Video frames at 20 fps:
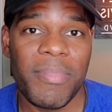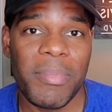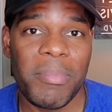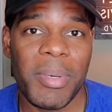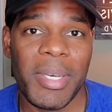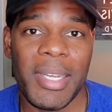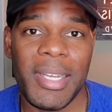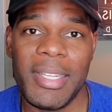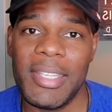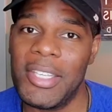
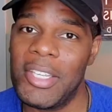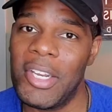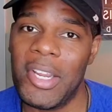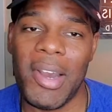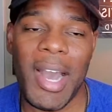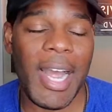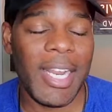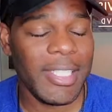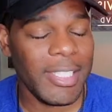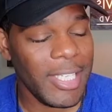But you know,
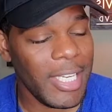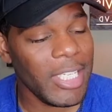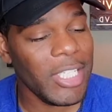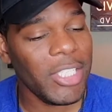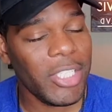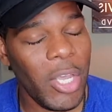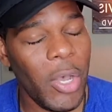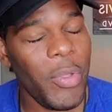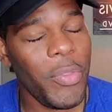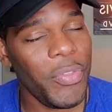I just
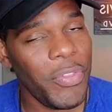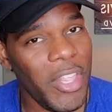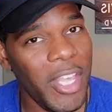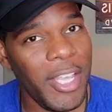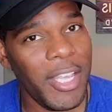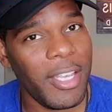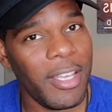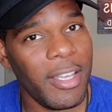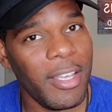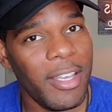don't
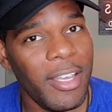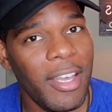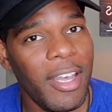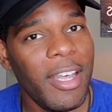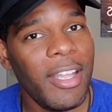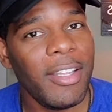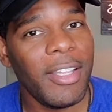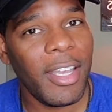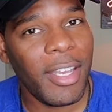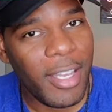think
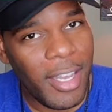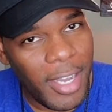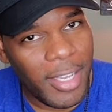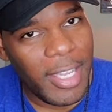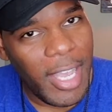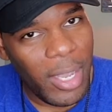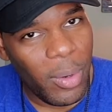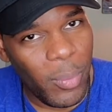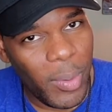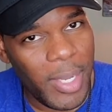that
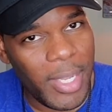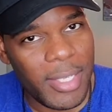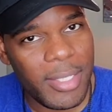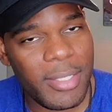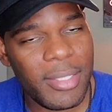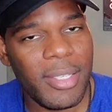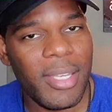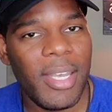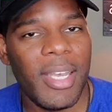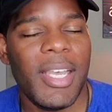Kanye
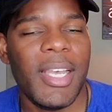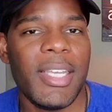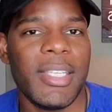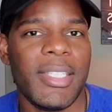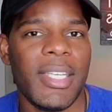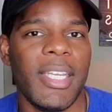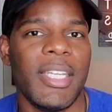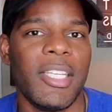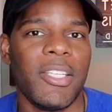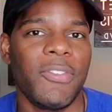West is
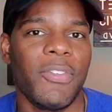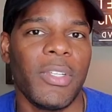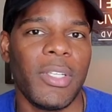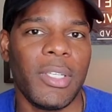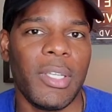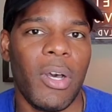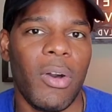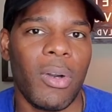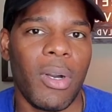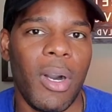in this for the
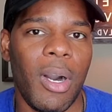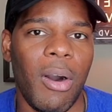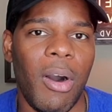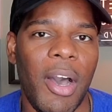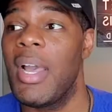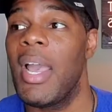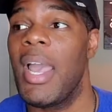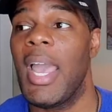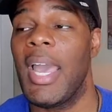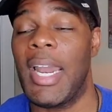long
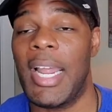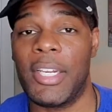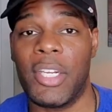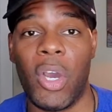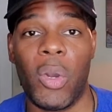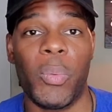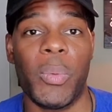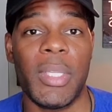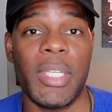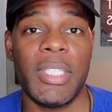haul. And I
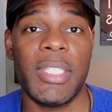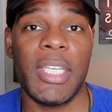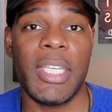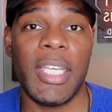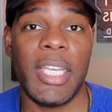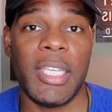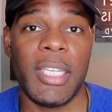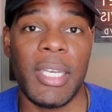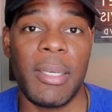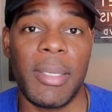don't really see
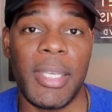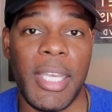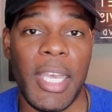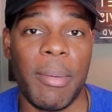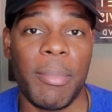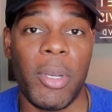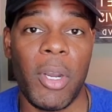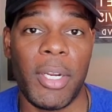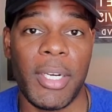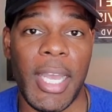
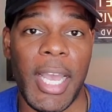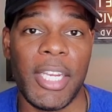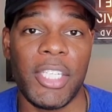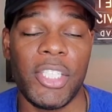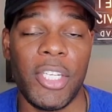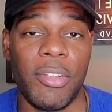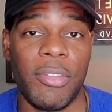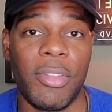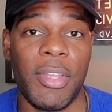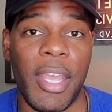Kim
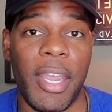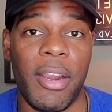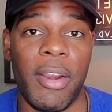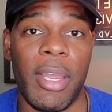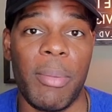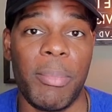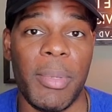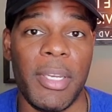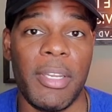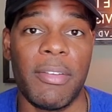Kardashian there
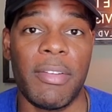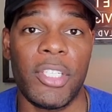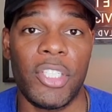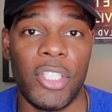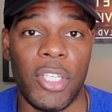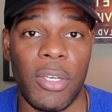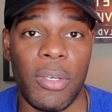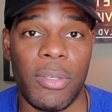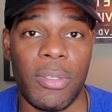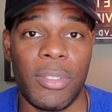at many of his
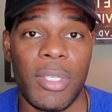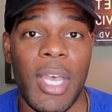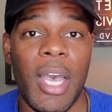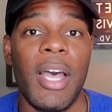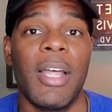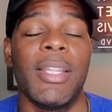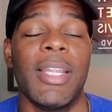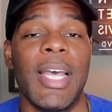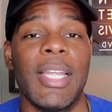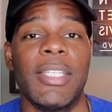shows.
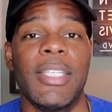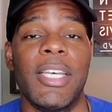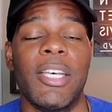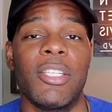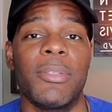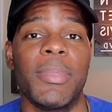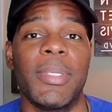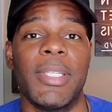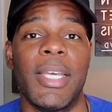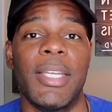That tells
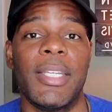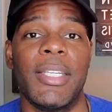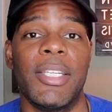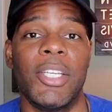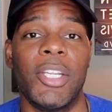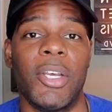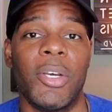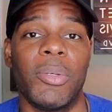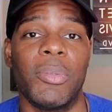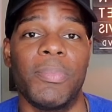me that,
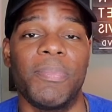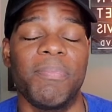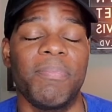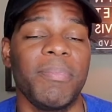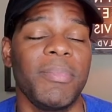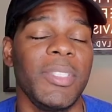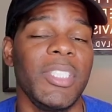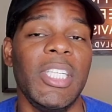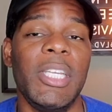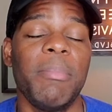you know,
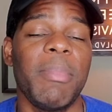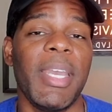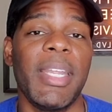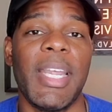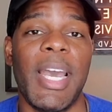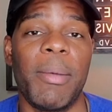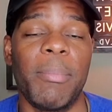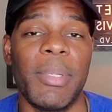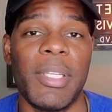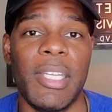she may
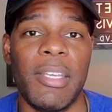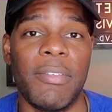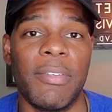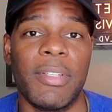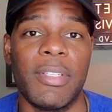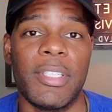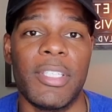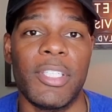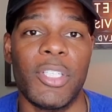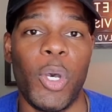not believe
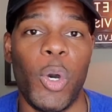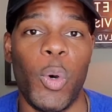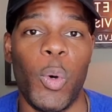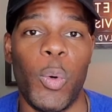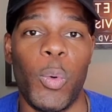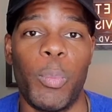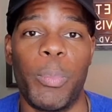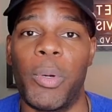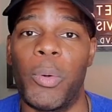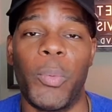in this
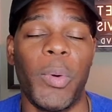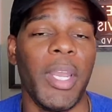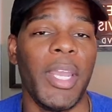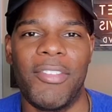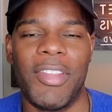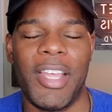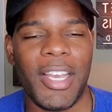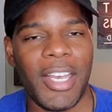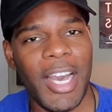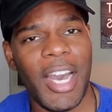whole parade
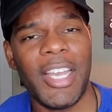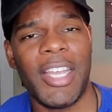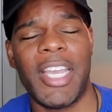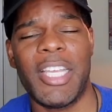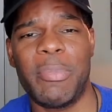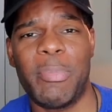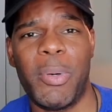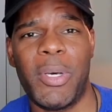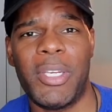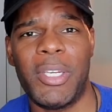that
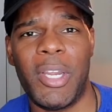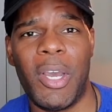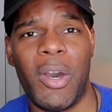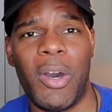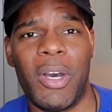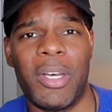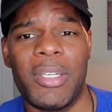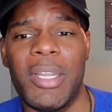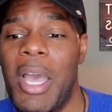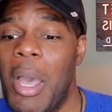Kanye's putting
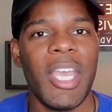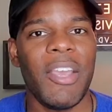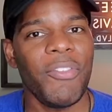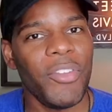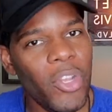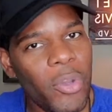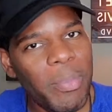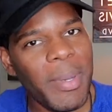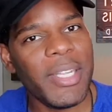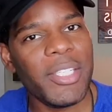on. If
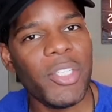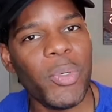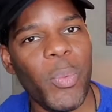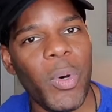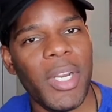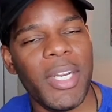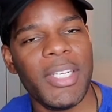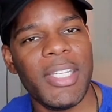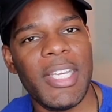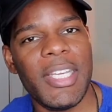you've been to
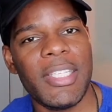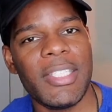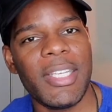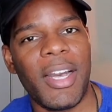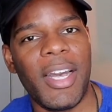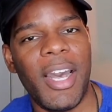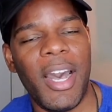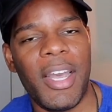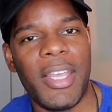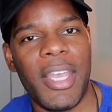one of these
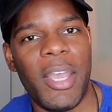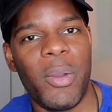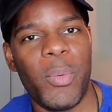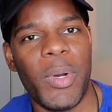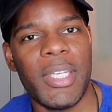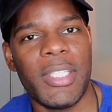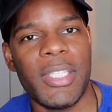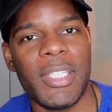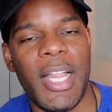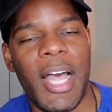Kanye
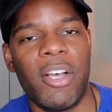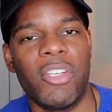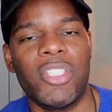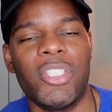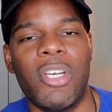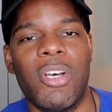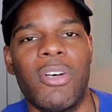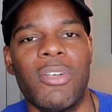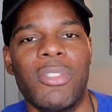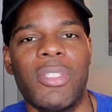West clown
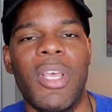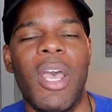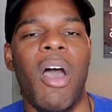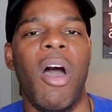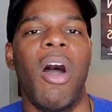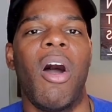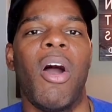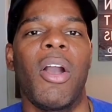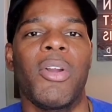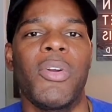shows
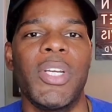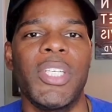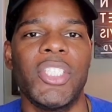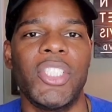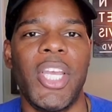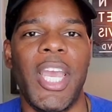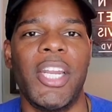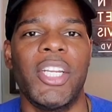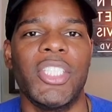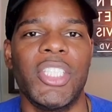or
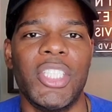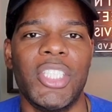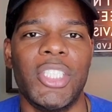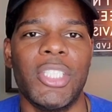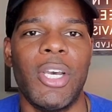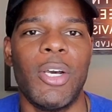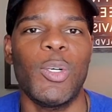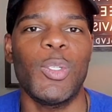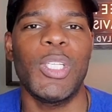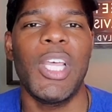Christianity
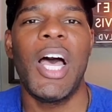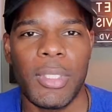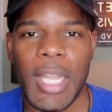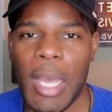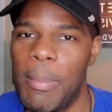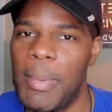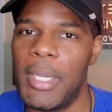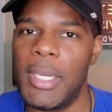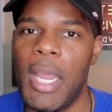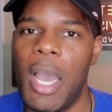shows, let
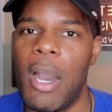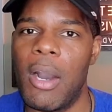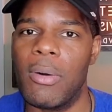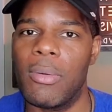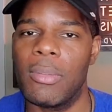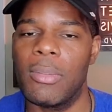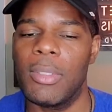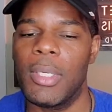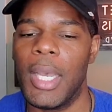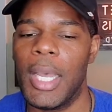me know
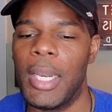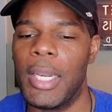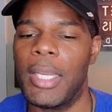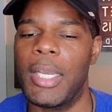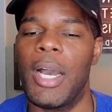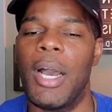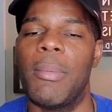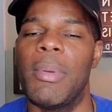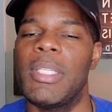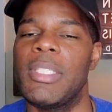in the
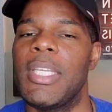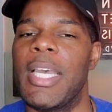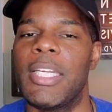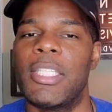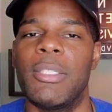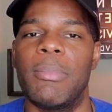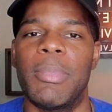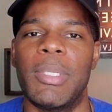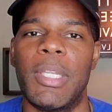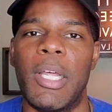comment
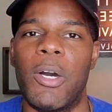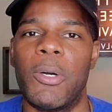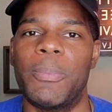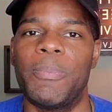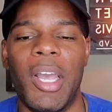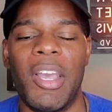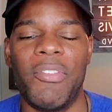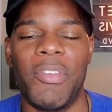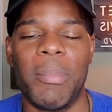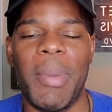section below.
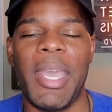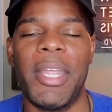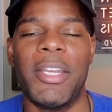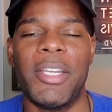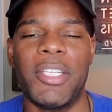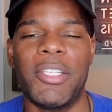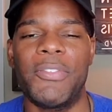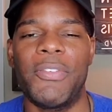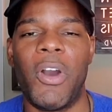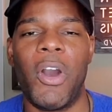If you made it
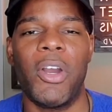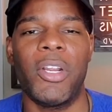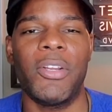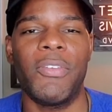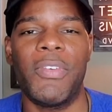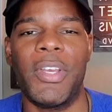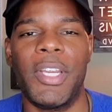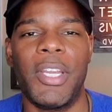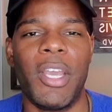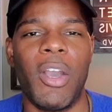this far in the
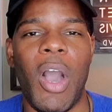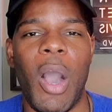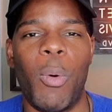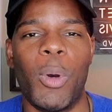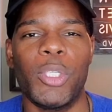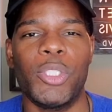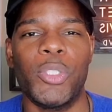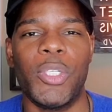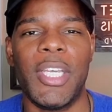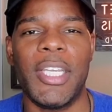video, I
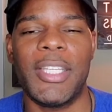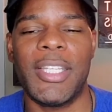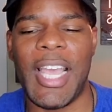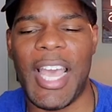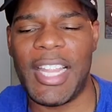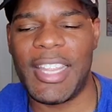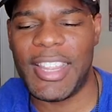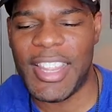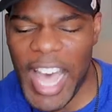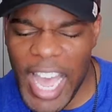want you to hit
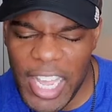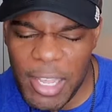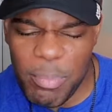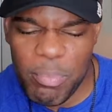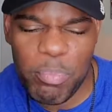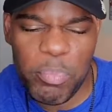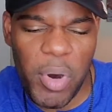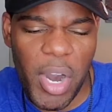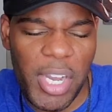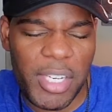that like
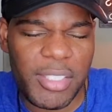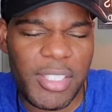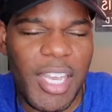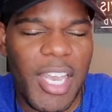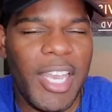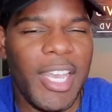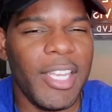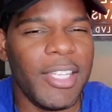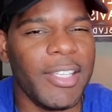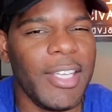button,
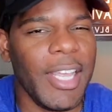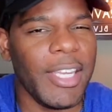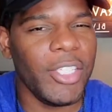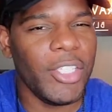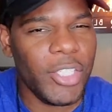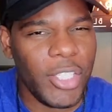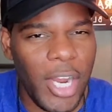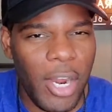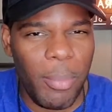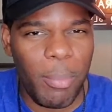hit that
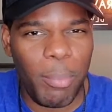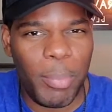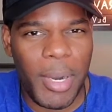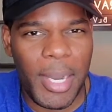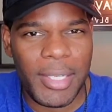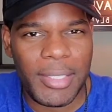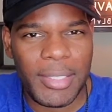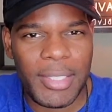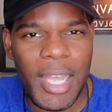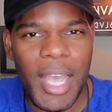share
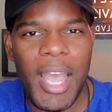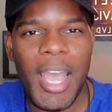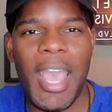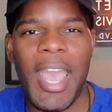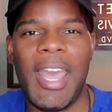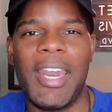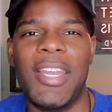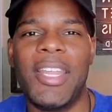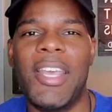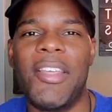button,
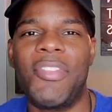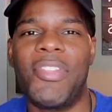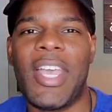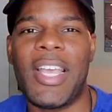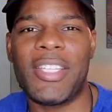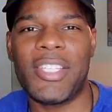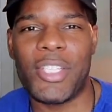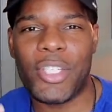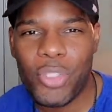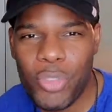and hit
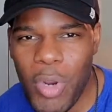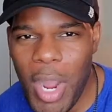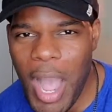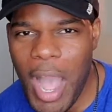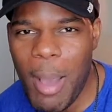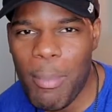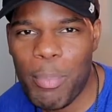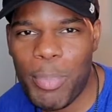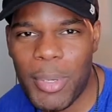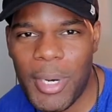that
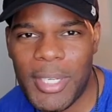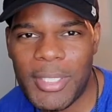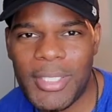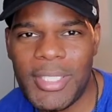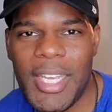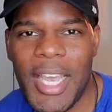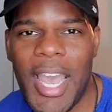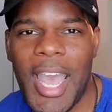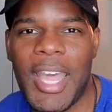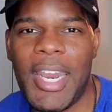subscribe button
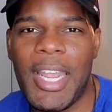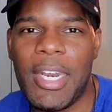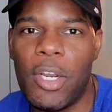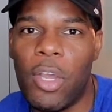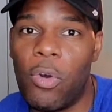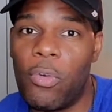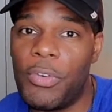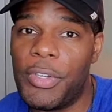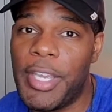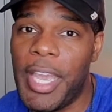and that
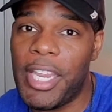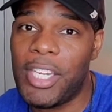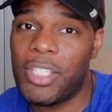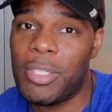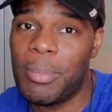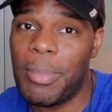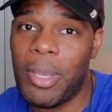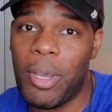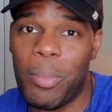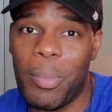
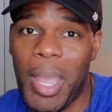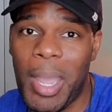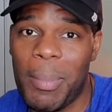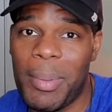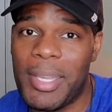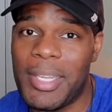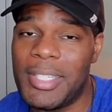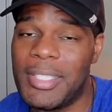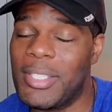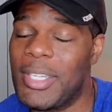notification bell, baby,
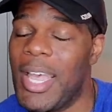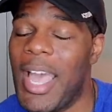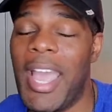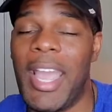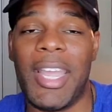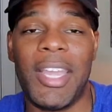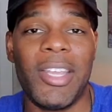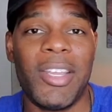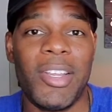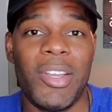because,
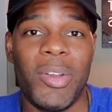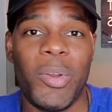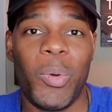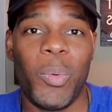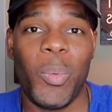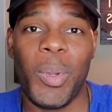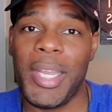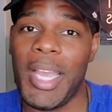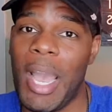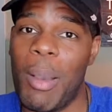hey,
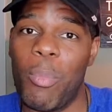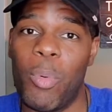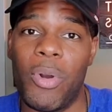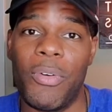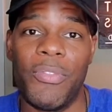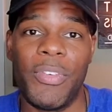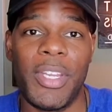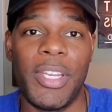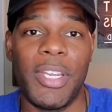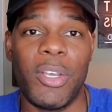we got more
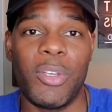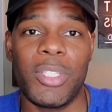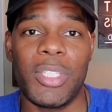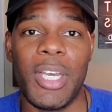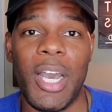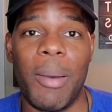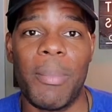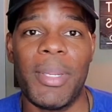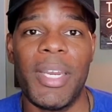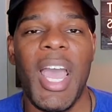videos
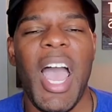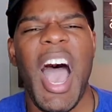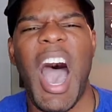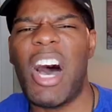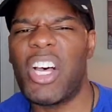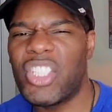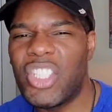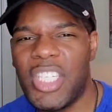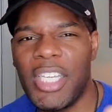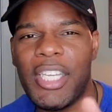coming.
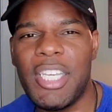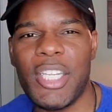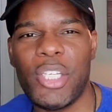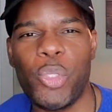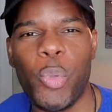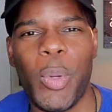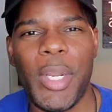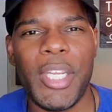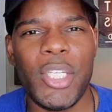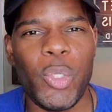I'll see you in
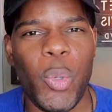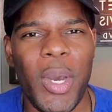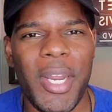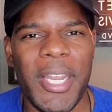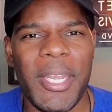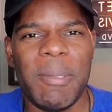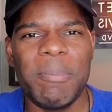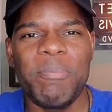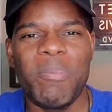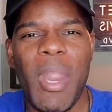
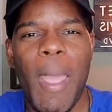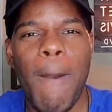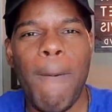2020.